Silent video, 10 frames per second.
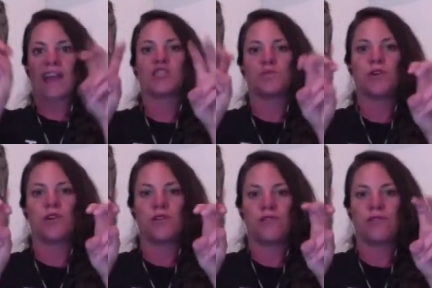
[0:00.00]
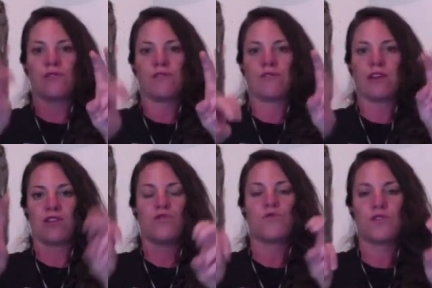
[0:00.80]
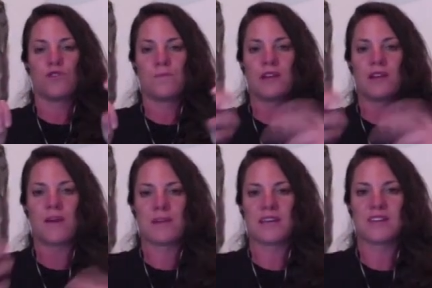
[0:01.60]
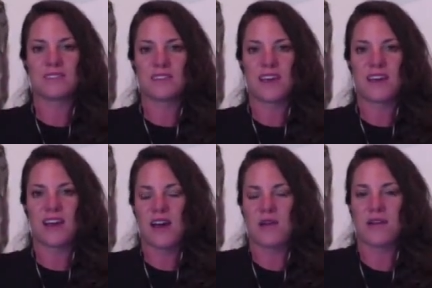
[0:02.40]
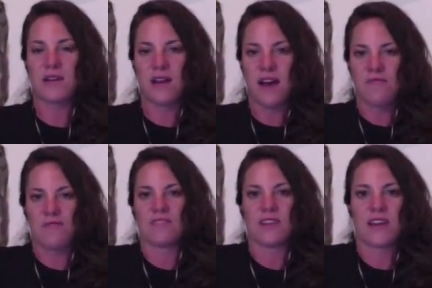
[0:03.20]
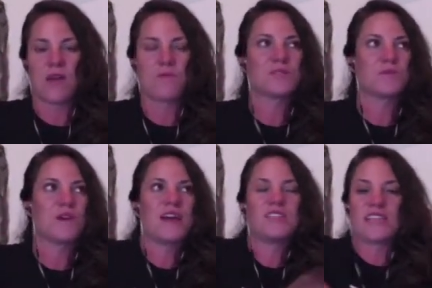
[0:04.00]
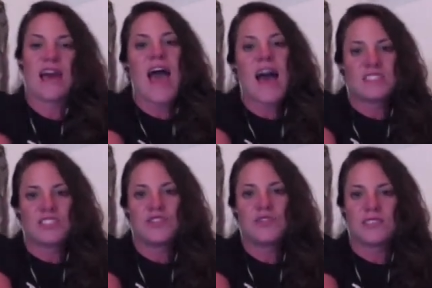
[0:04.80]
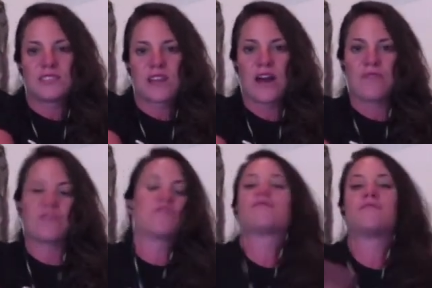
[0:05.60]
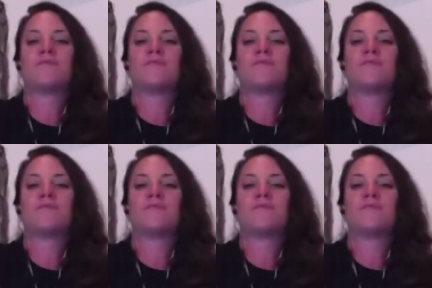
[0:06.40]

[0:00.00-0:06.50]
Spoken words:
expert or like guru, but not because like I felt like I was one. I had to do this stuff in